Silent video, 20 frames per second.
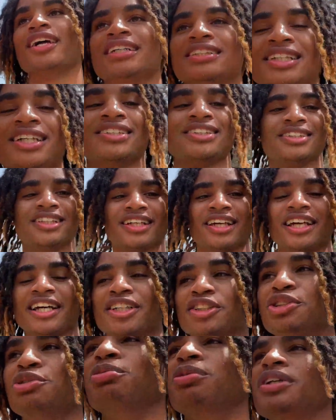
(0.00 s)
because I suck at
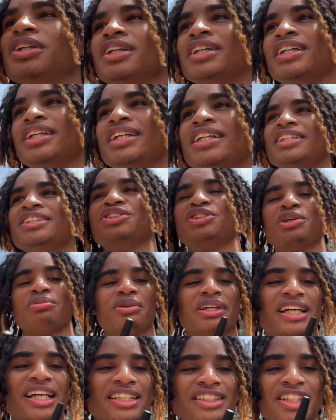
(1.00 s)
algebra. So I'm
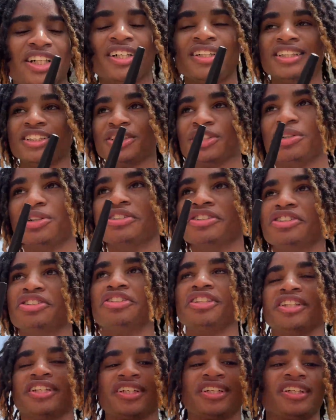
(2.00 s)
gonna catch y'all at the storage
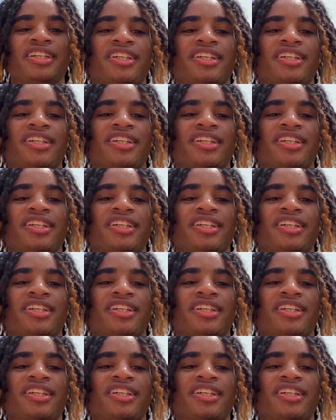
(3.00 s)
unit.